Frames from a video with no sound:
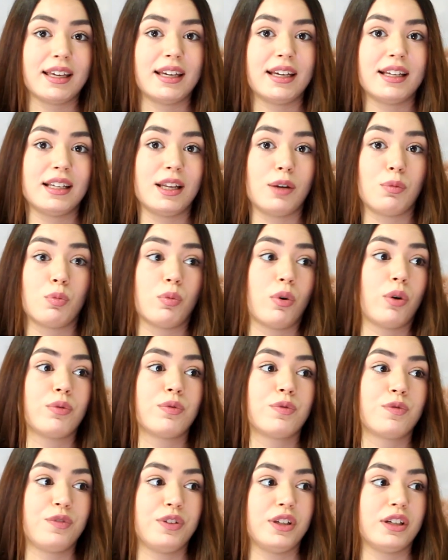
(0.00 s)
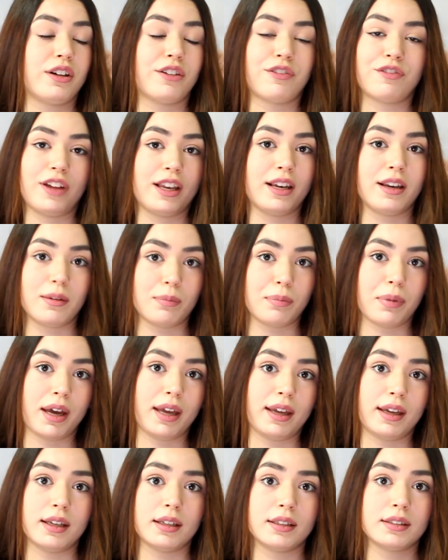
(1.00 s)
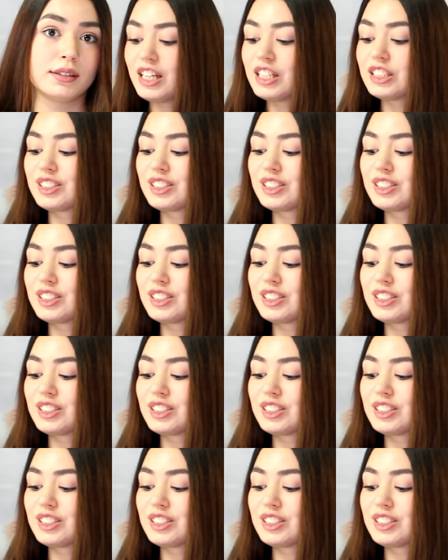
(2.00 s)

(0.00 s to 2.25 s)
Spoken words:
it and won't feel offended by it.